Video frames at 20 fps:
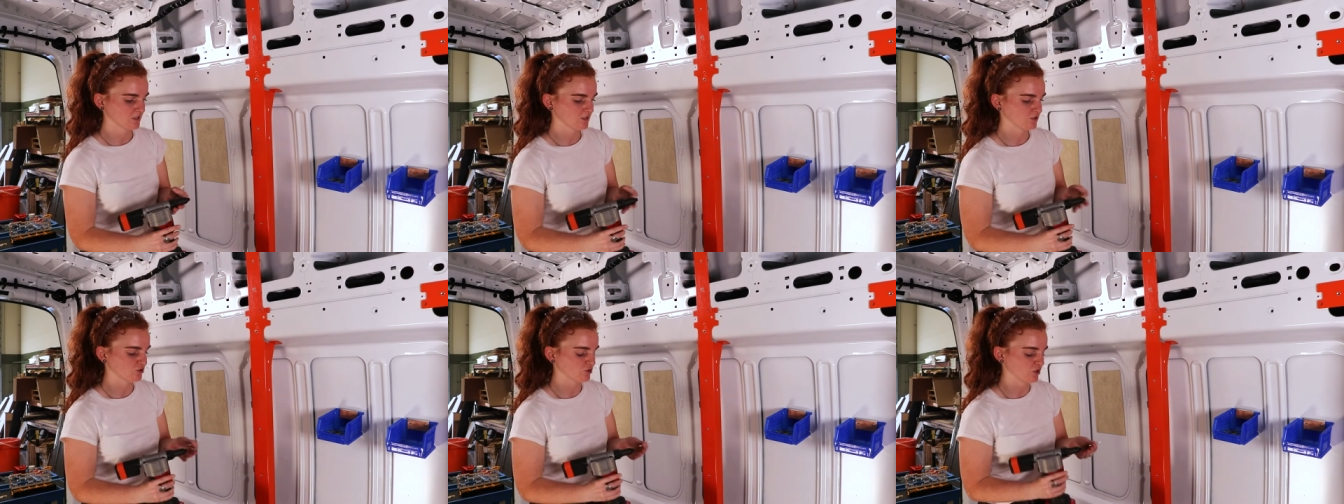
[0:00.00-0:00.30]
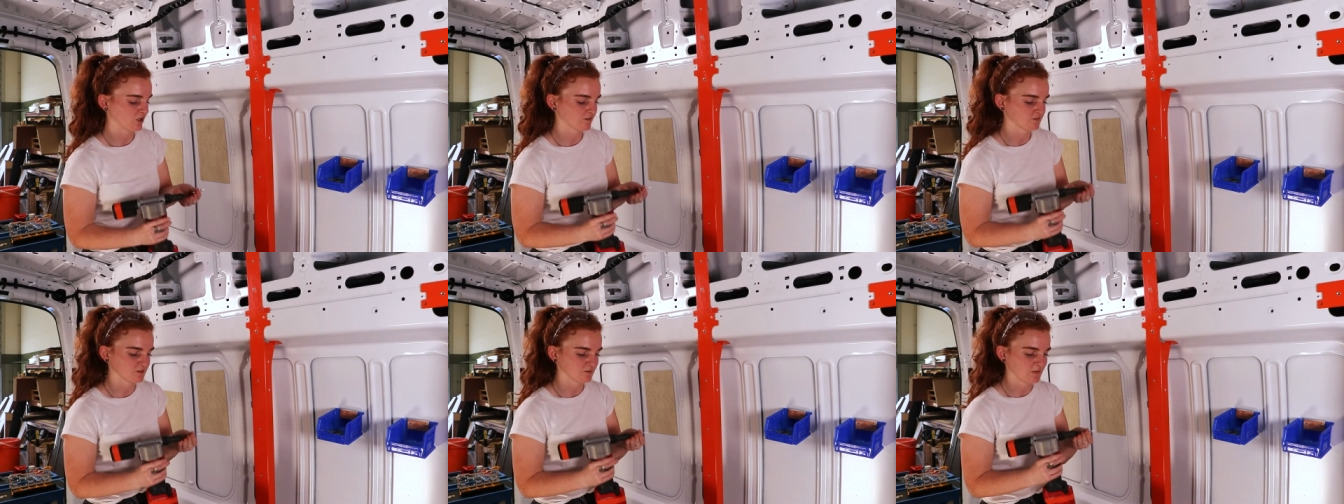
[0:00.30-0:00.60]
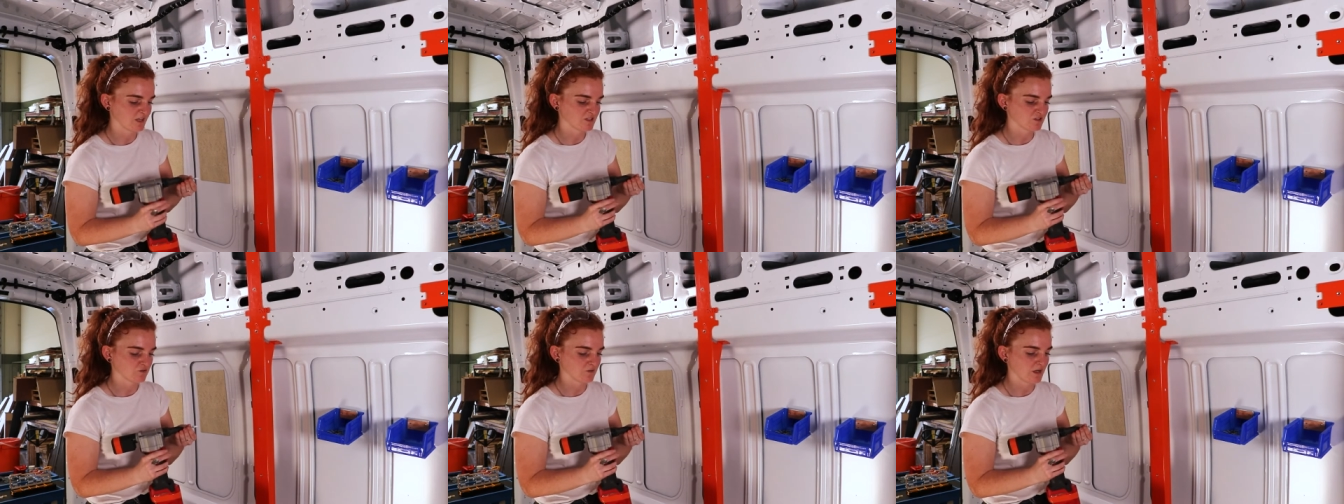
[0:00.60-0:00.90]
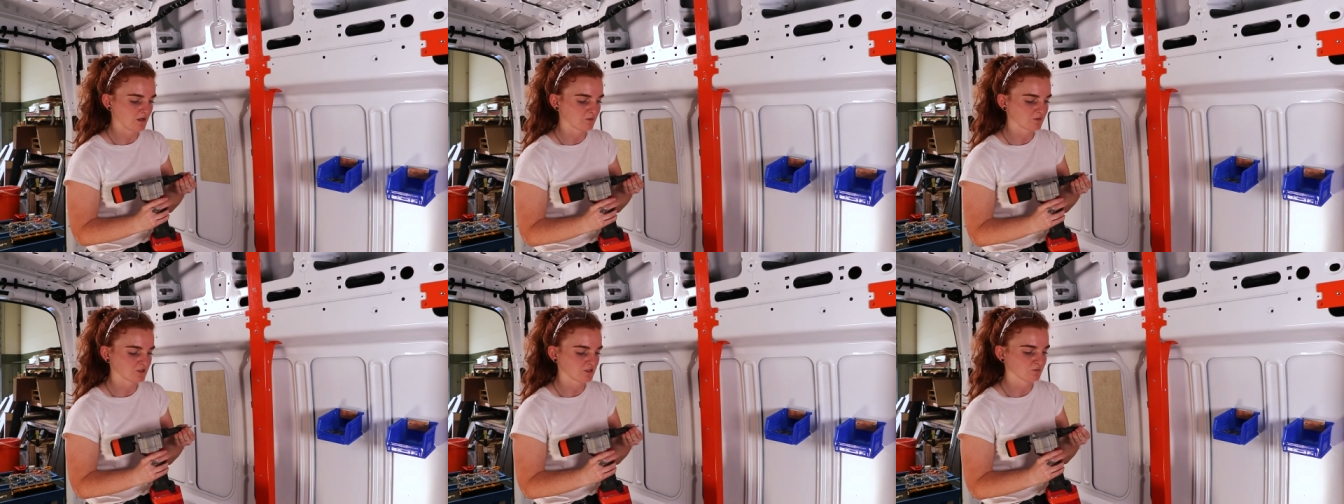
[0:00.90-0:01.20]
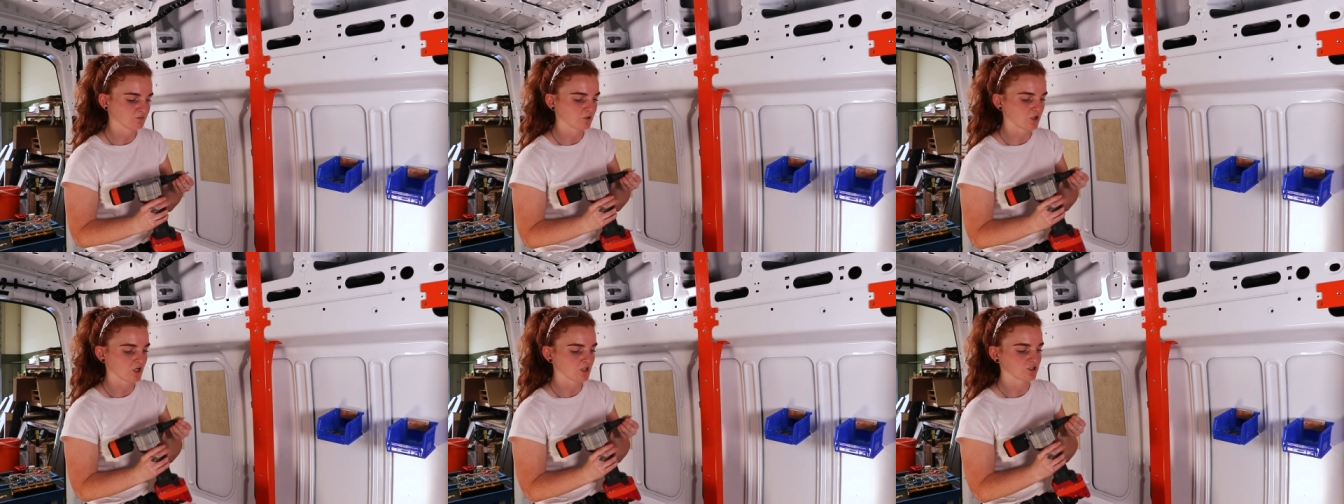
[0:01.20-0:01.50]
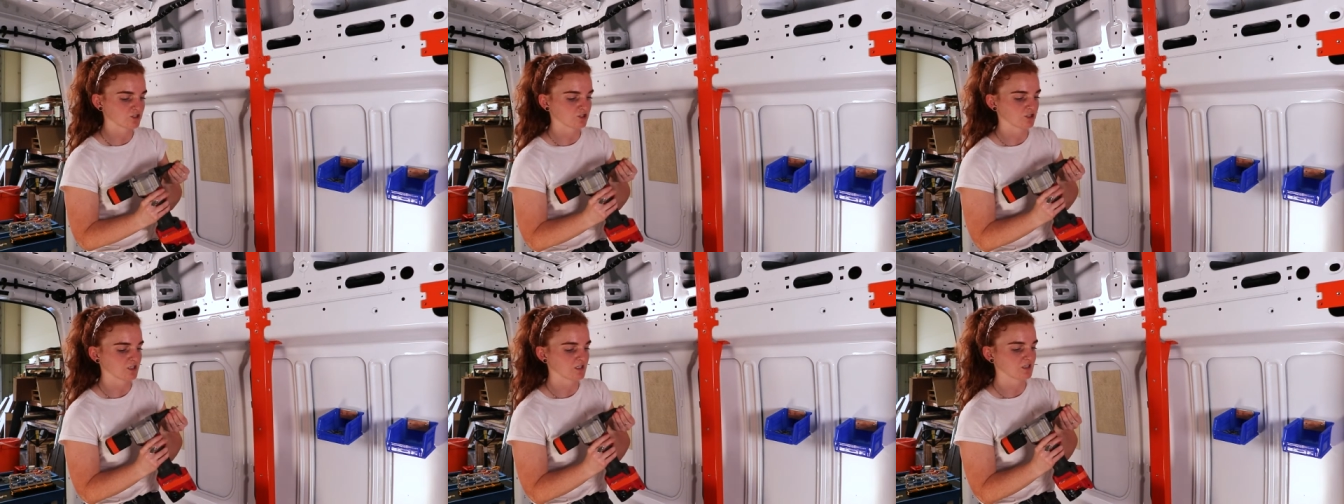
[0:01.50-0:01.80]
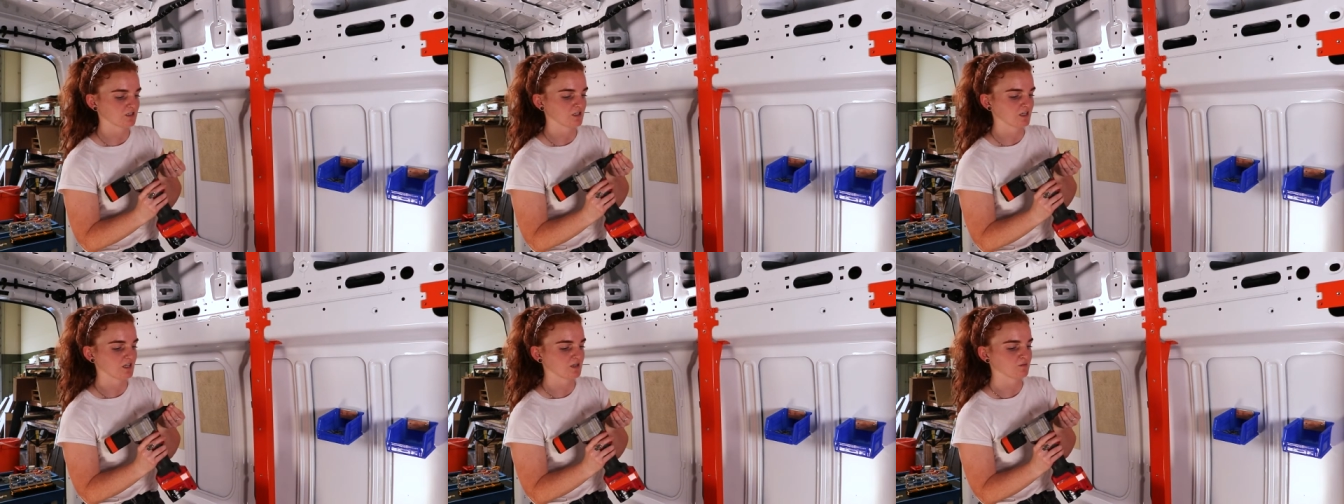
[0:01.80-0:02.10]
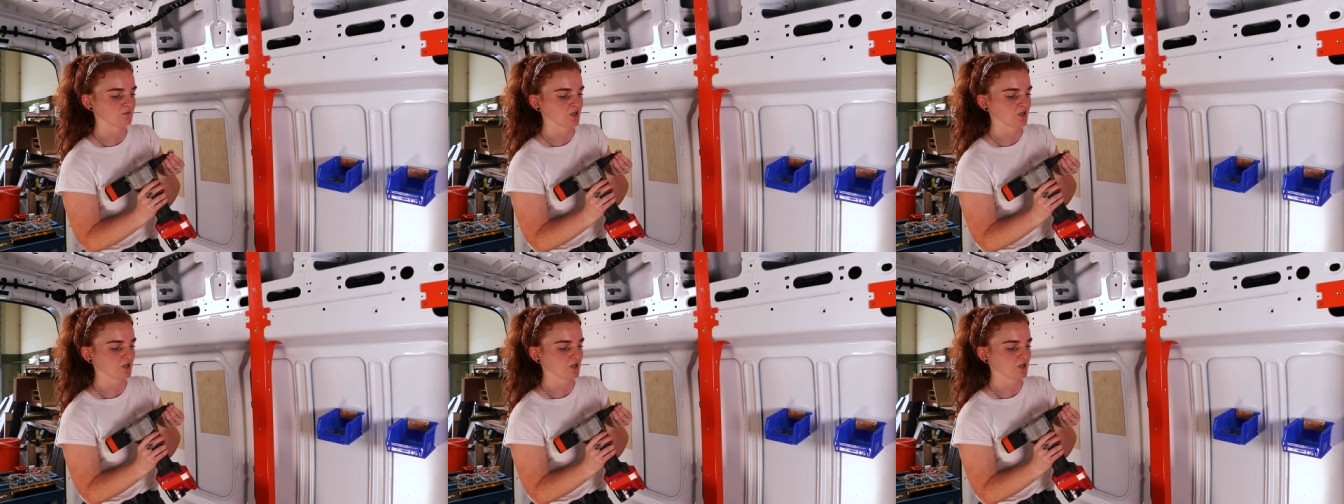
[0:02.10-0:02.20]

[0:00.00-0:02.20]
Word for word: You don't have to mess around with a brush or anything,